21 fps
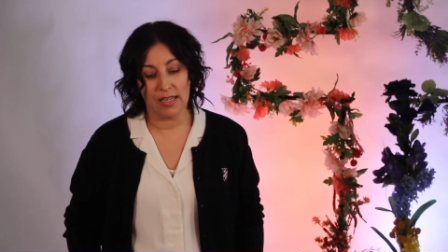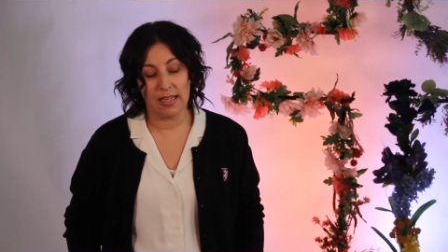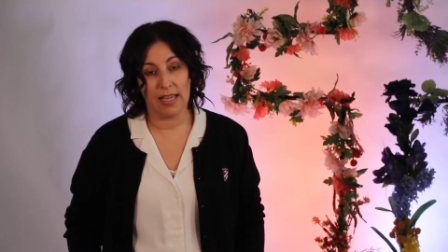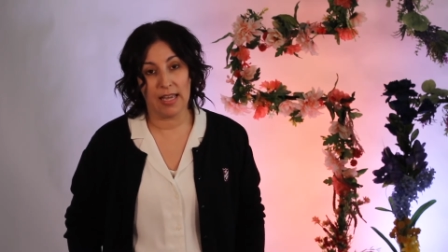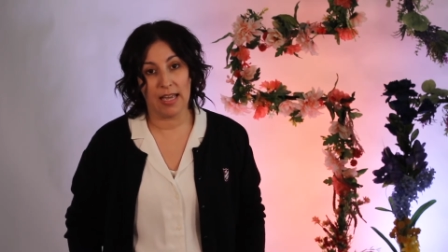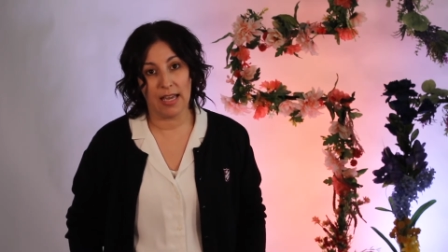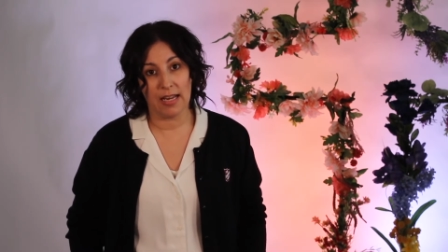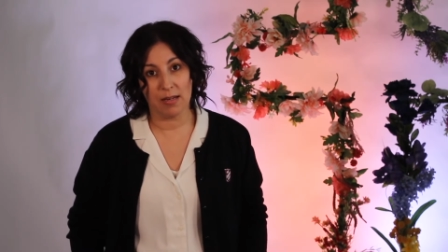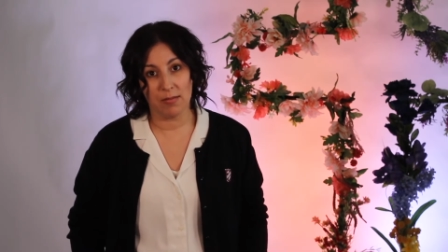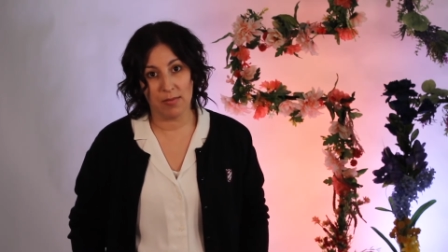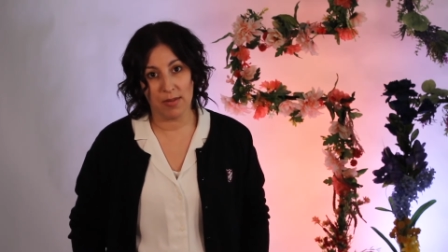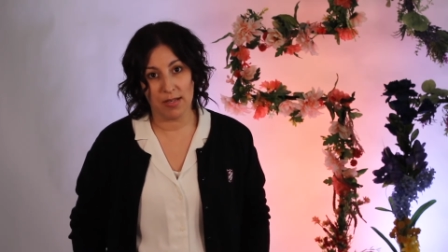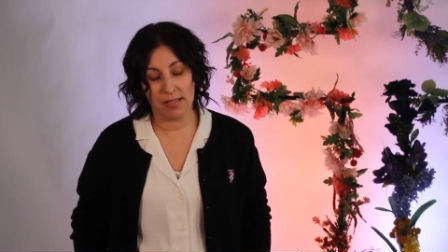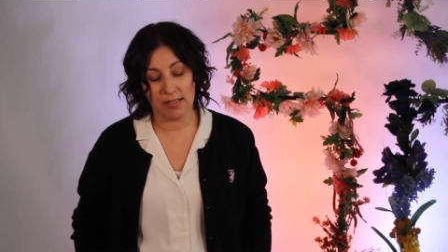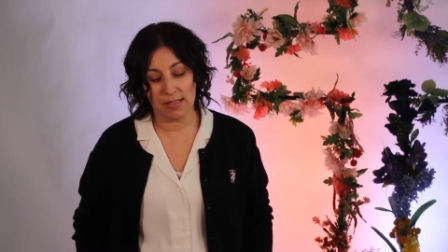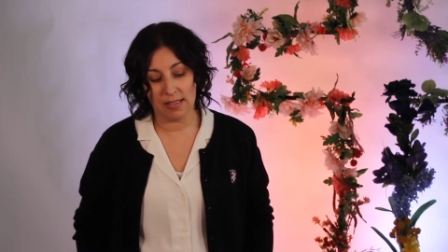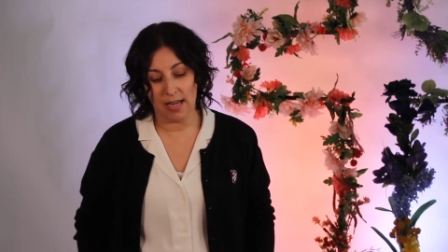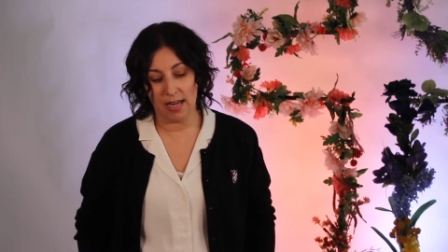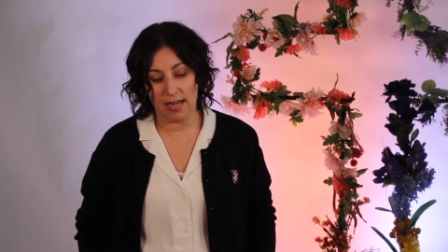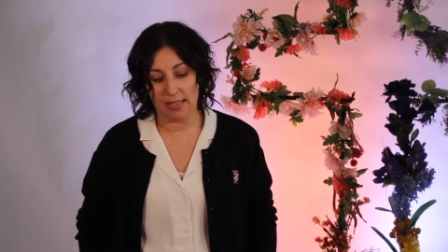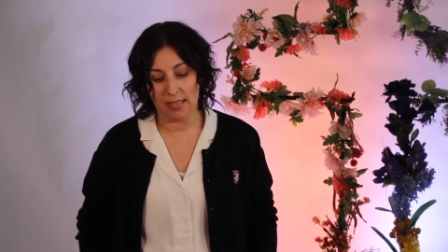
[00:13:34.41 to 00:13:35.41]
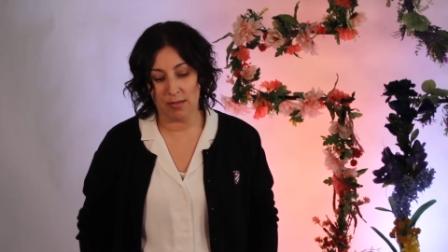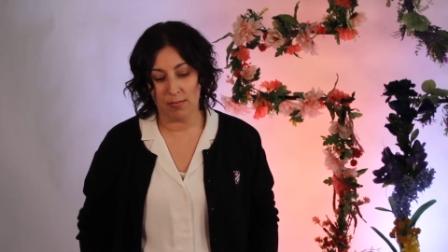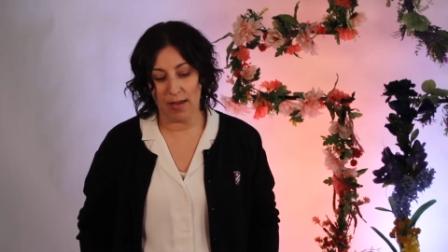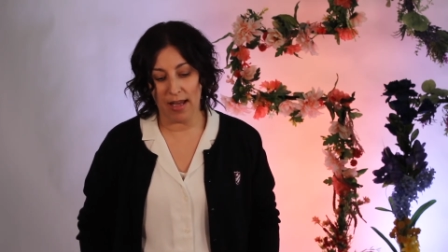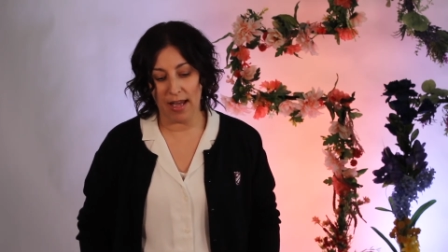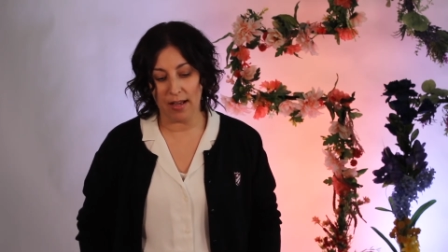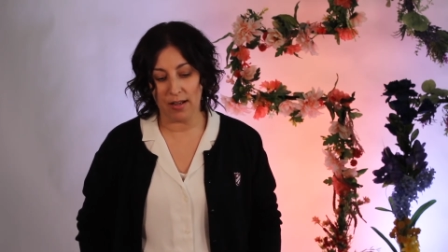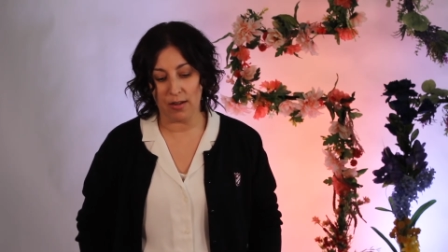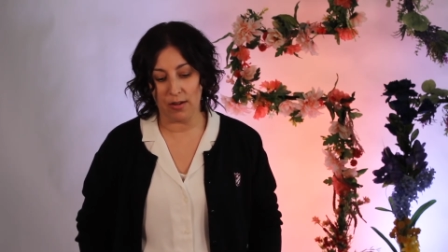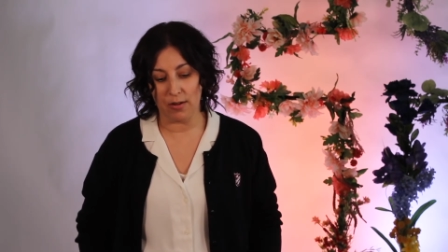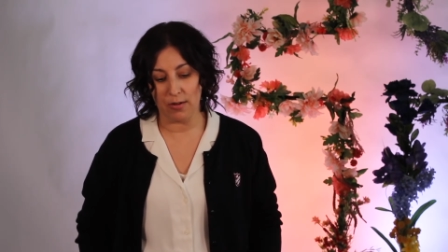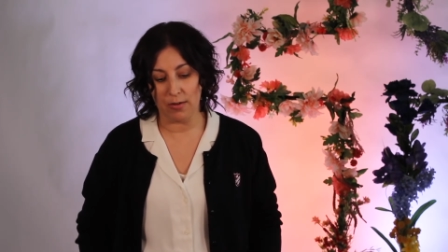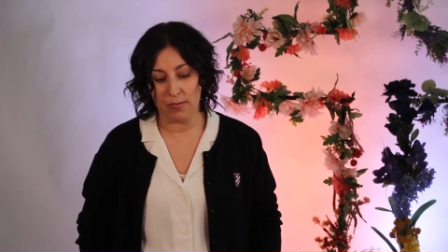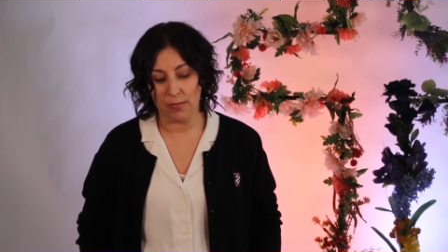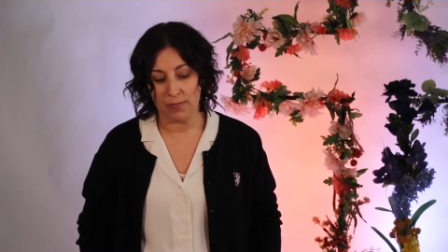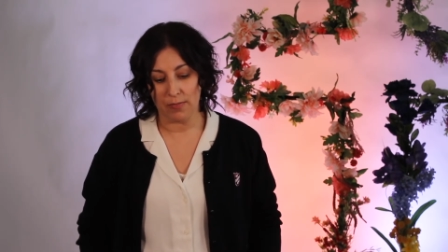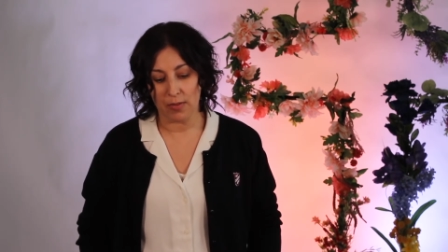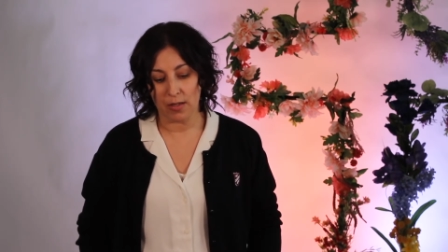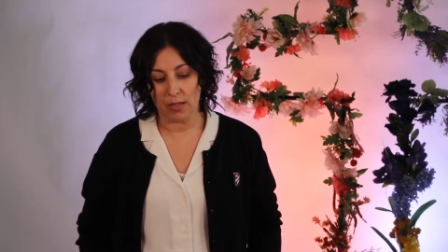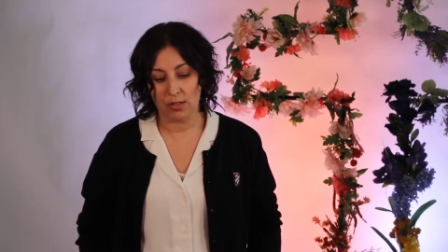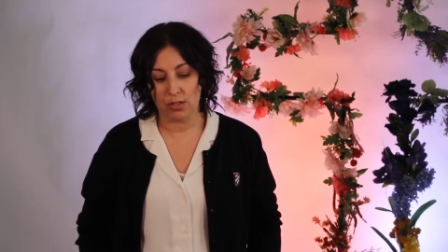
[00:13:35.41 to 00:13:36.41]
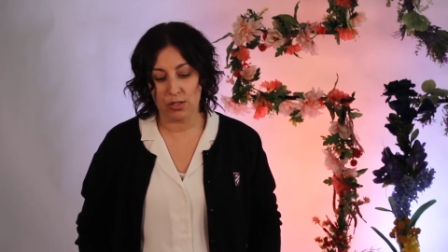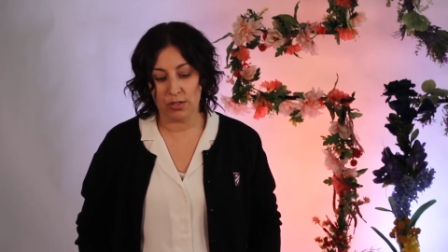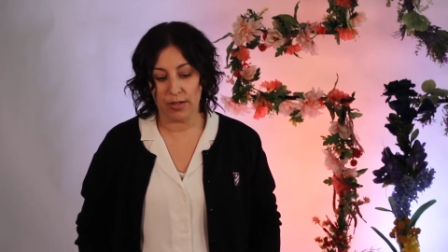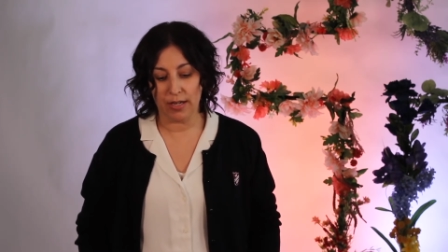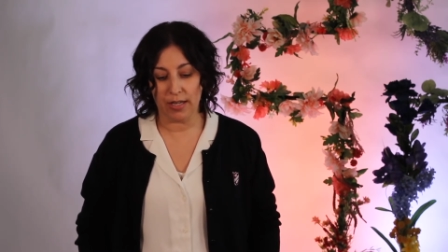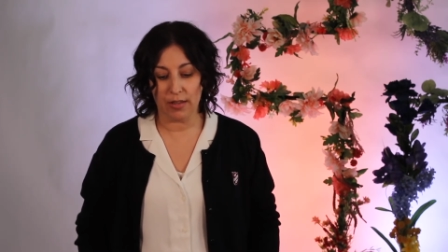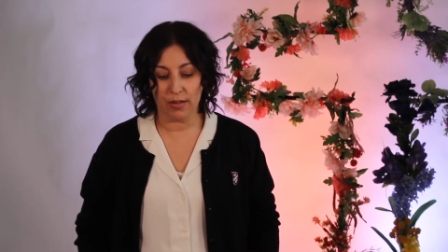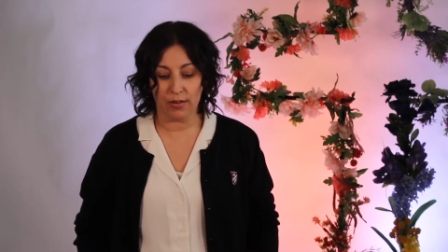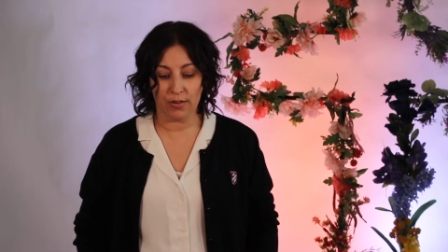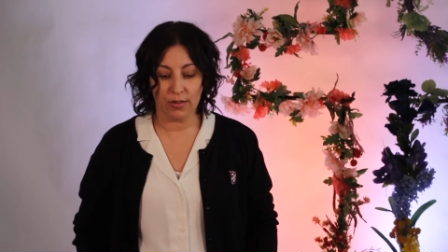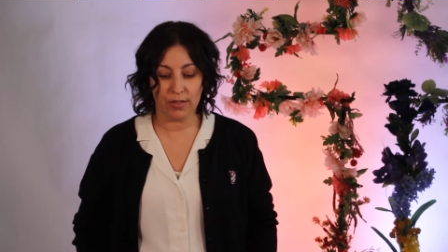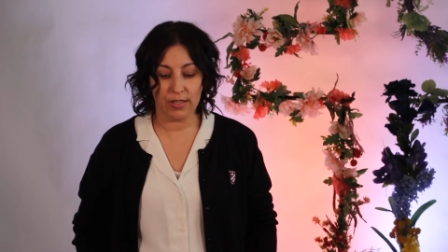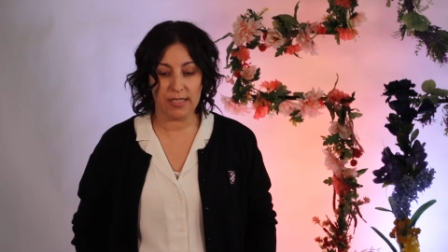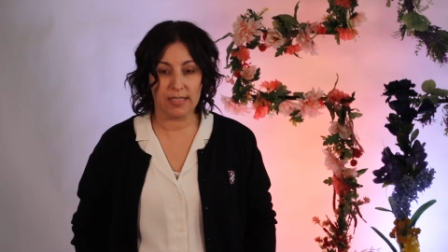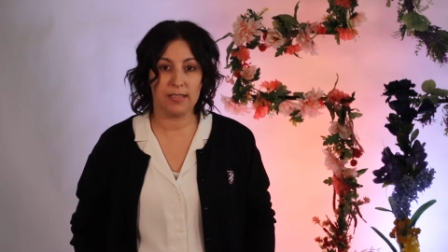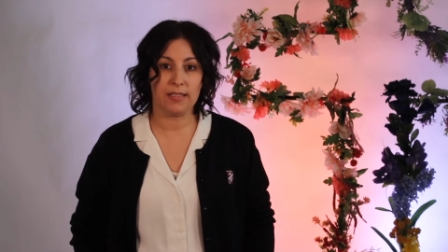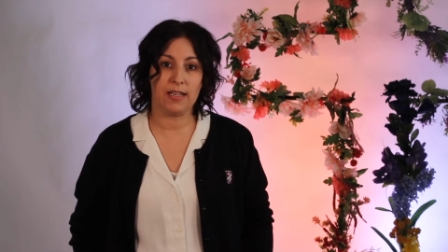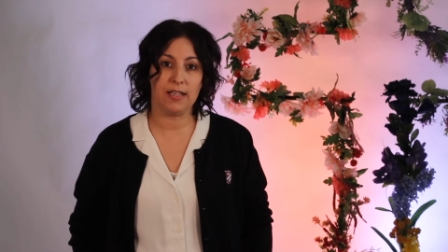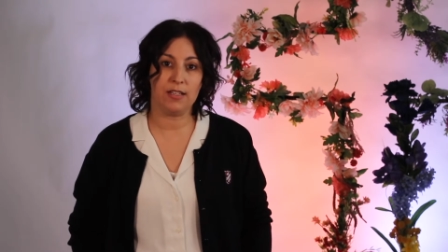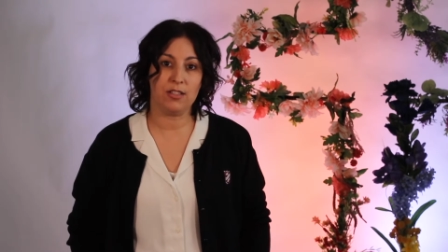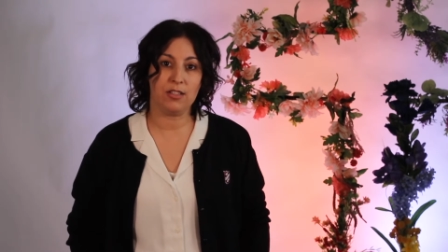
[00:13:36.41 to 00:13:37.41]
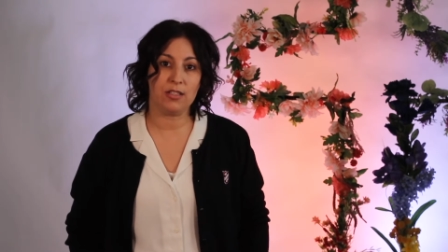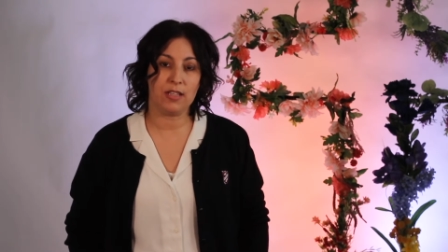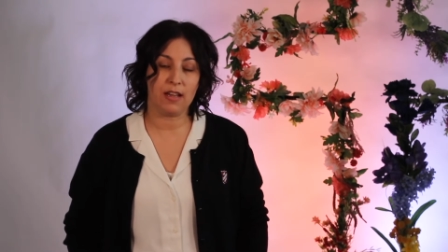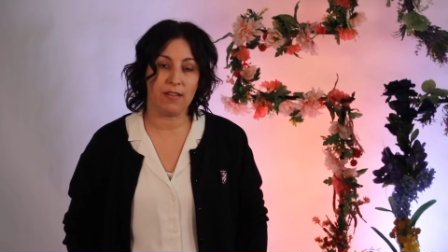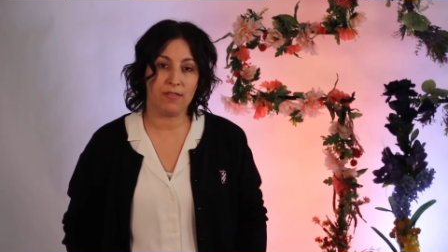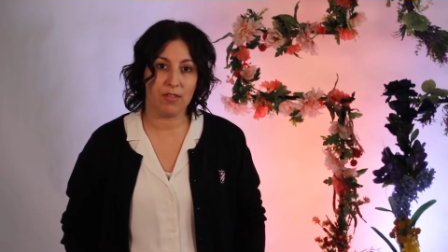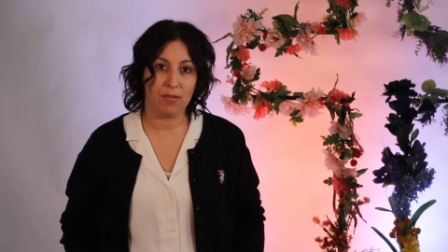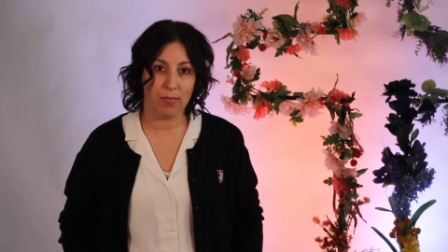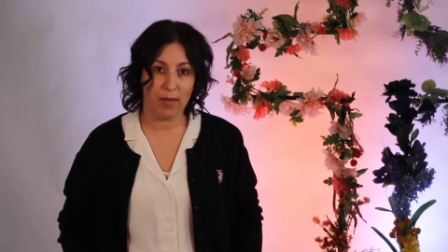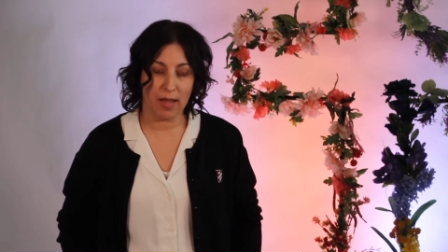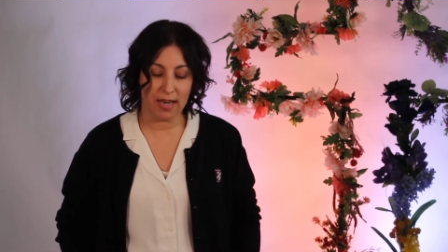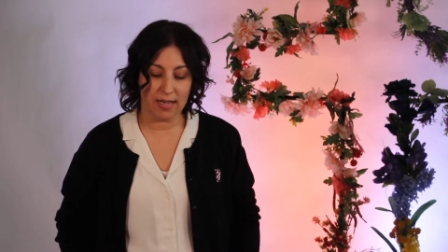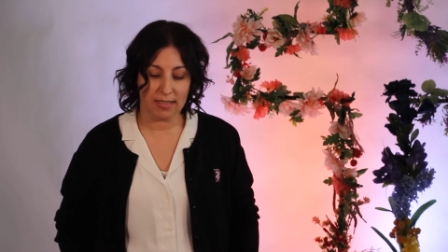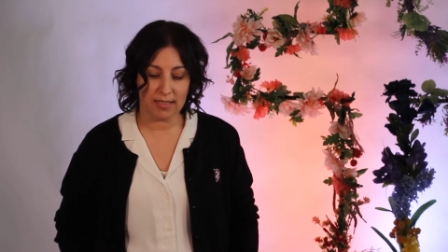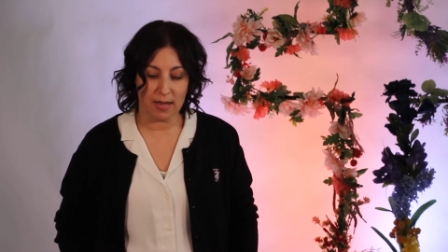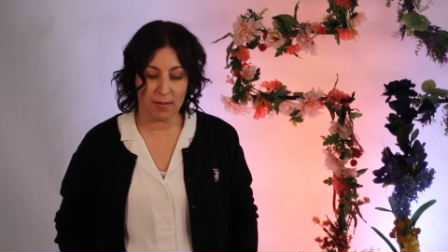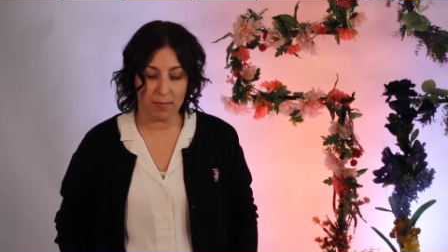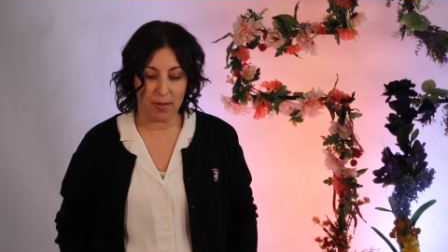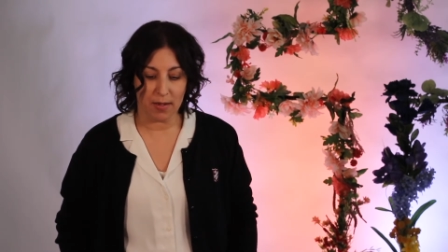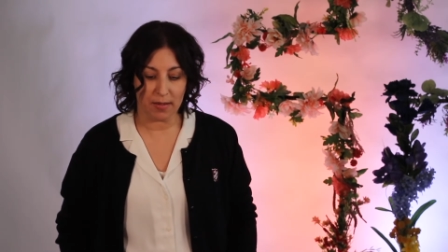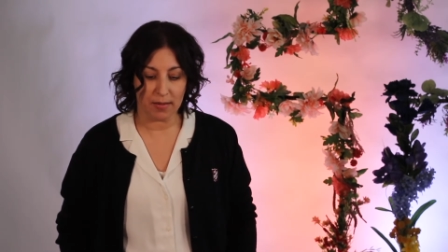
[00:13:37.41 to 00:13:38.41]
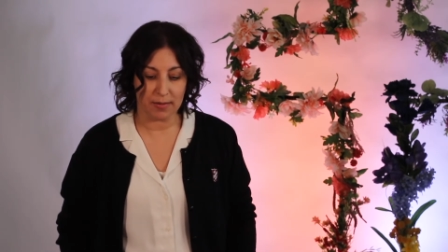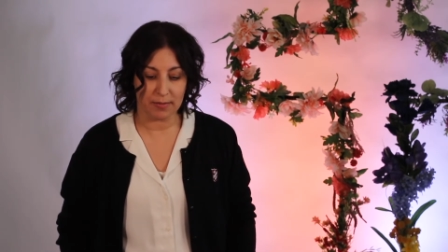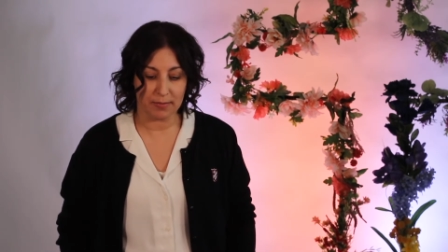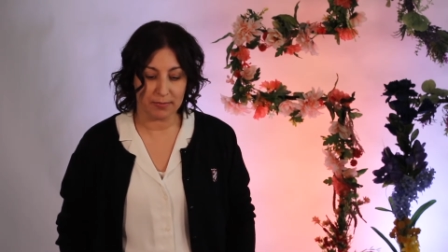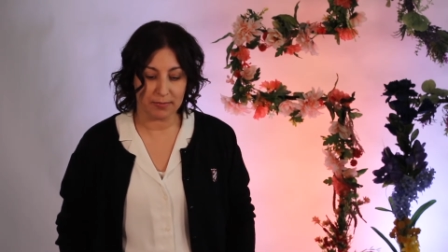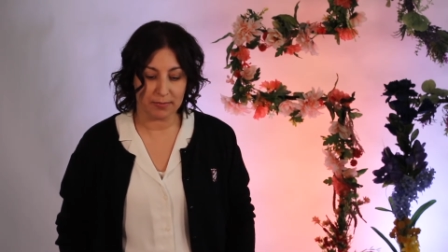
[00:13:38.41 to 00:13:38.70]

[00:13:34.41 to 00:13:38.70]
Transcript: cannabis, and tobacco during the early stages of the pandemic